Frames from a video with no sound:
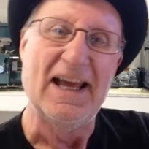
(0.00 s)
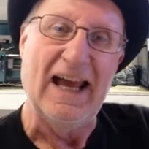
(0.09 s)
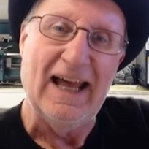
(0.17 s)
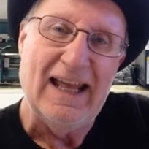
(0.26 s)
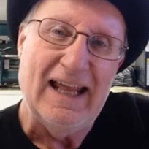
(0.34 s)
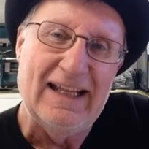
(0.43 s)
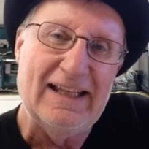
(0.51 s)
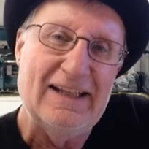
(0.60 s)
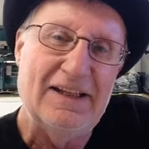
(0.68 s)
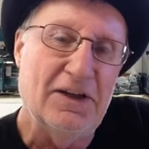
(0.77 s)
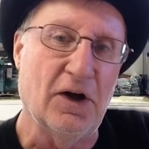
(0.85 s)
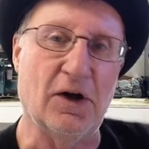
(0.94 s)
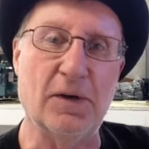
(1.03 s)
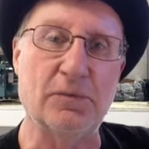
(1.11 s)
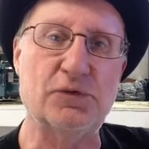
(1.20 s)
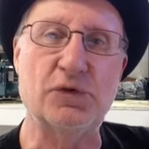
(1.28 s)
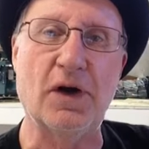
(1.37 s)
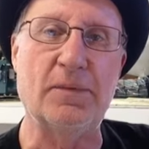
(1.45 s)
and
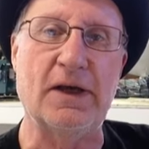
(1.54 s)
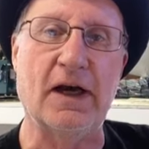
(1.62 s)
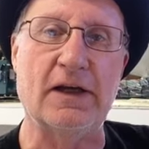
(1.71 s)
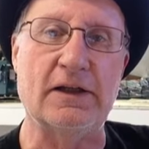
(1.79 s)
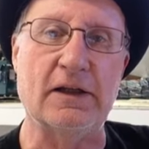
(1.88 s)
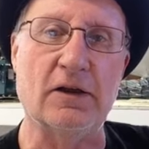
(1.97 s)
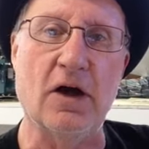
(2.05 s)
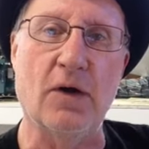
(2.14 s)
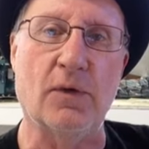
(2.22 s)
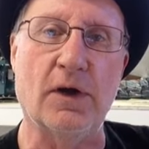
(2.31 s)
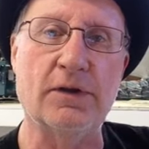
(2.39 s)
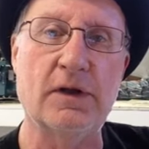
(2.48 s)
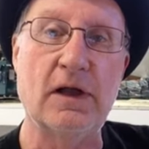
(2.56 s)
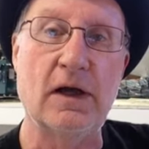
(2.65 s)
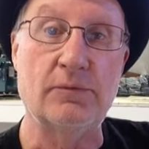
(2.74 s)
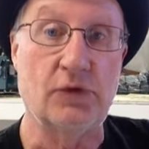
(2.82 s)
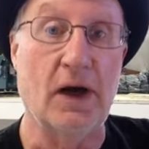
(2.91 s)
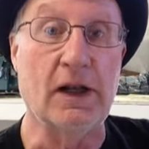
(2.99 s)
I'm trying to be hard to get along with. I'm
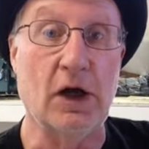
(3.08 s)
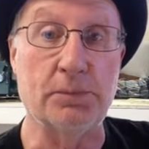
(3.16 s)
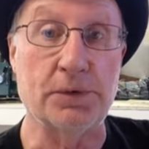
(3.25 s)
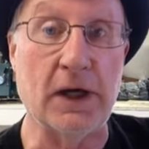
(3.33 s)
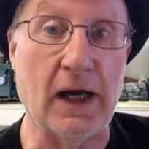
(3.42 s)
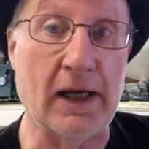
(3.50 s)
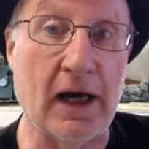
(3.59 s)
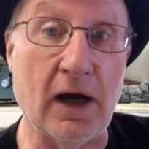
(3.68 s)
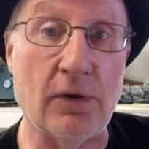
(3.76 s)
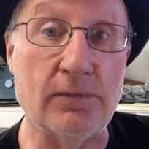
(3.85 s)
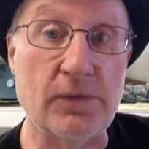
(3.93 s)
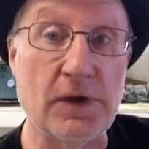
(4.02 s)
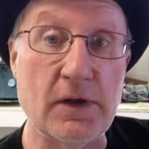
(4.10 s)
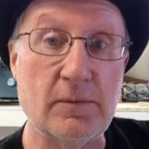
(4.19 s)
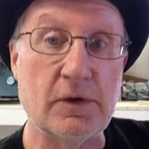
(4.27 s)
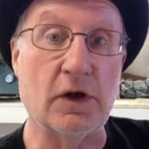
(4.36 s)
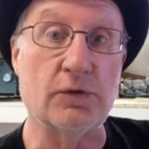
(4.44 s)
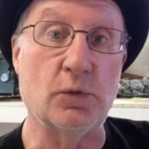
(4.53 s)
trying to help the guy out.
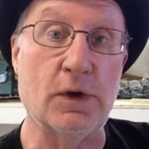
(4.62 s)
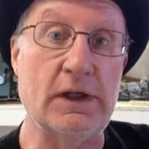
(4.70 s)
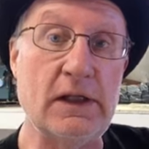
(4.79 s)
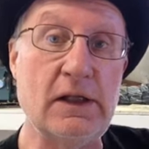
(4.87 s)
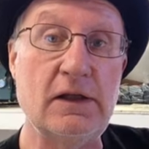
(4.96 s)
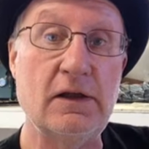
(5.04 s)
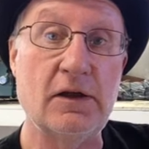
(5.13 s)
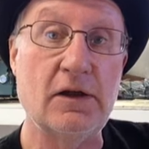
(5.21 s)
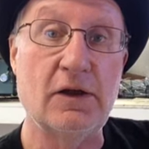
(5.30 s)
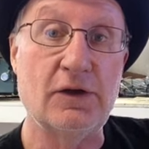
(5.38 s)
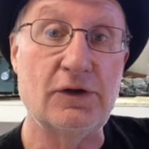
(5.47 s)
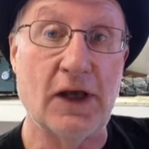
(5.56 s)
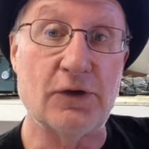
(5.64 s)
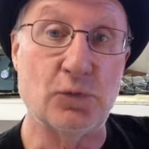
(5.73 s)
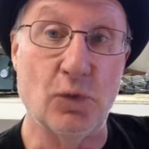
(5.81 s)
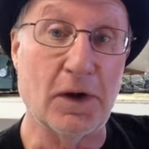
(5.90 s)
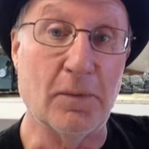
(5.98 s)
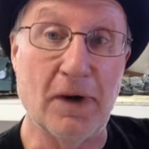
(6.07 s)
Because when he takes
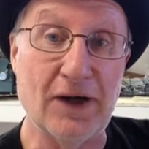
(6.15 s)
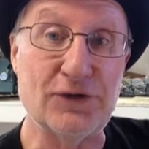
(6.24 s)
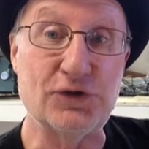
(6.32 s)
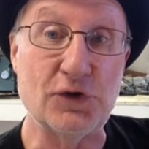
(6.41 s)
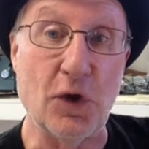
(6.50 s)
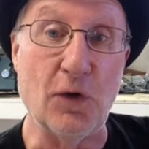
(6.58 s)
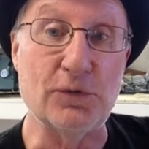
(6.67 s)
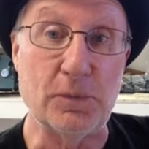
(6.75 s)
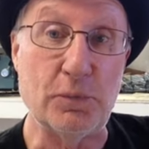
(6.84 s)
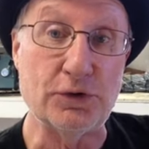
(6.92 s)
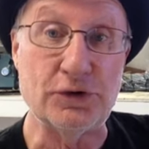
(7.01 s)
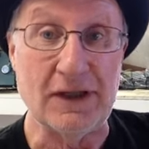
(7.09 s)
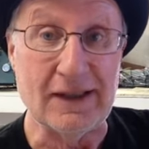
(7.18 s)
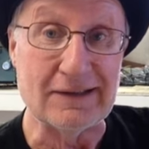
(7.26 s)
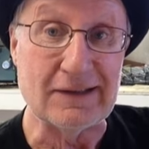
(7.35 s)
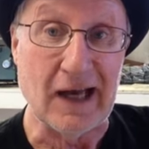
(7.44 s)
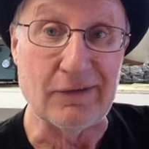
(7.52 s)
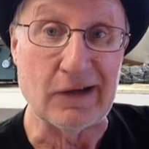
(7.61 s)
one of my stoves and puts it
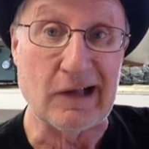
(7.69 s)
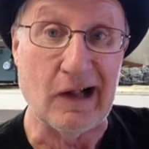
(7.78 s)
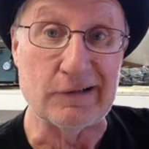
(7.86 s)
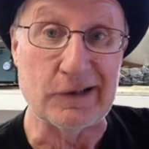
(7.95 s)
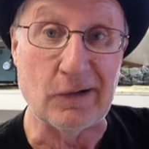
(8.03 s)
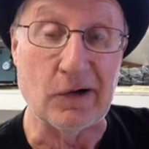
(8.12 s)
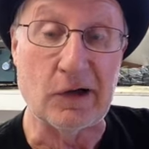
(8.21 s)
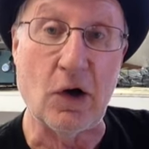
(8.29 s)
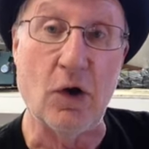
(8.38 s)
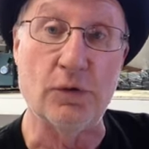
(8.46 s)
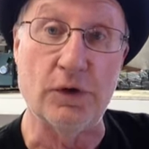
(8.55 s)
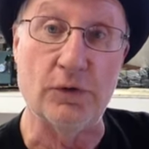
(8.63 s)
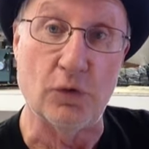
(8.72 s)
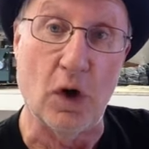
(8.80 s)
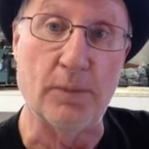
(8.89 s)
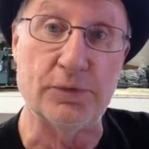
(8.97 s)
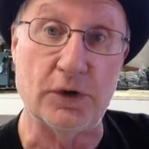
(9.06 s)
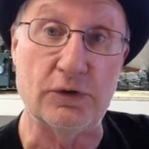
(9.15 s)
inside of a Caldera cone and
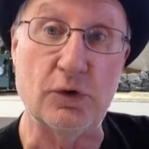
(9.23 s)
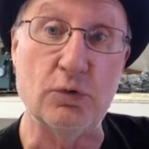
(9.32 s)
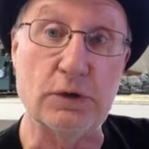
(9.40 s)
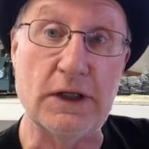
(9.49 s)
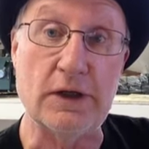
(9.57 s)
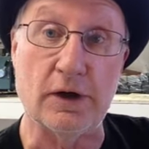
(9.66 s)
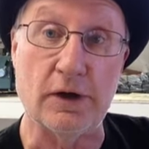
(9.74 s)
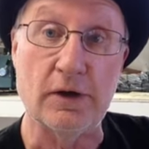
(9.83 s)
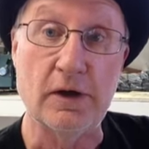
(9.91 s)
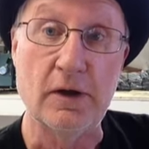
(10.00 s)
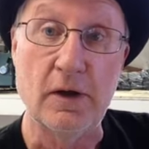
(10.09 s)
drops a 2-liter